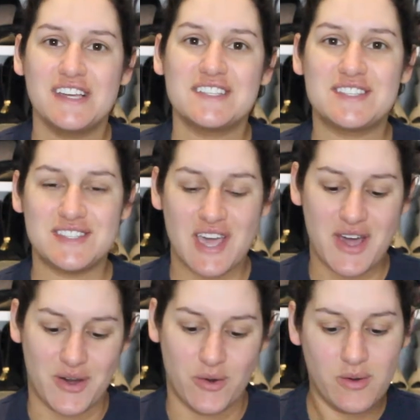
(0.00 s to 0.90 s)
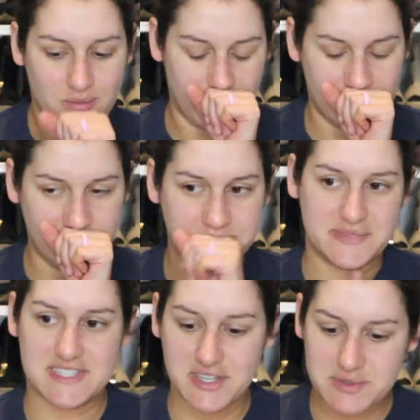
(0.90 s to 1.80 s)
So,
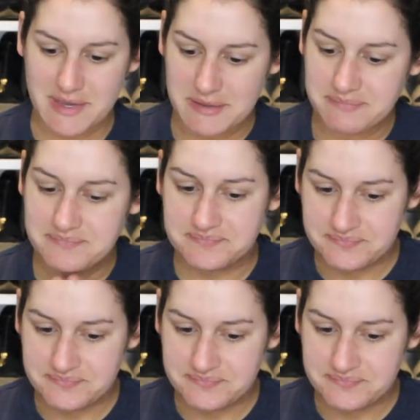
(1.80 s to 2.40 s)
excuse me,